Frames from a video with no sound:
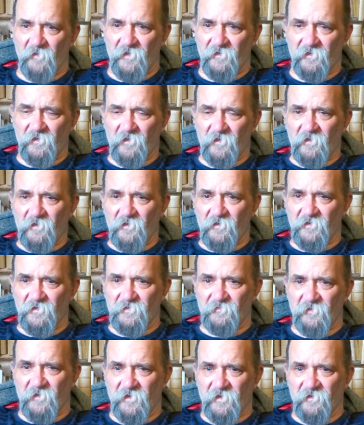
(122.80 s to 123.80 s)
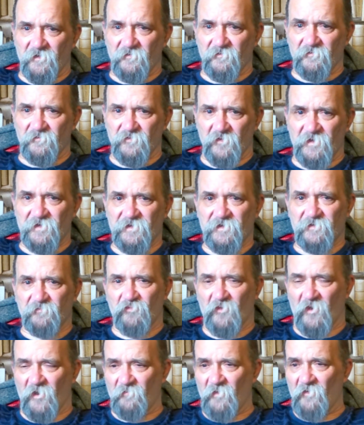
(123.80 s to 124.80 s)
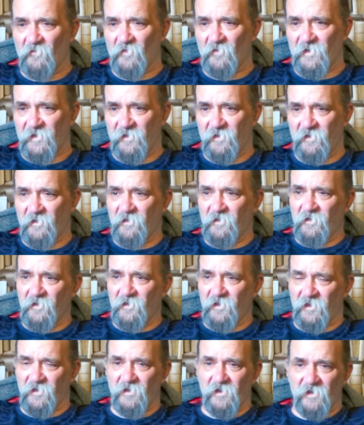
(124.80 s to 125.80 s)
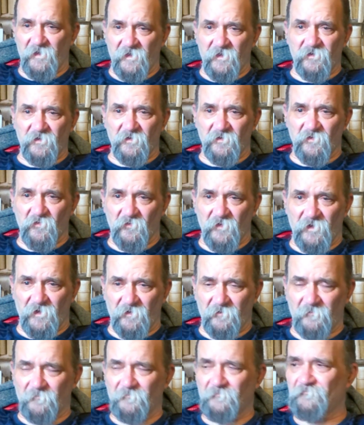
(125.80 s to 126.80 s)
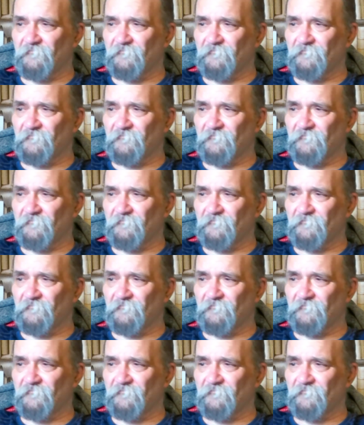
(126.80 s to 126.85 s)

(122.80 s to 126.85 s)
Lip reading: men as being dressed primarily in Lincoln green.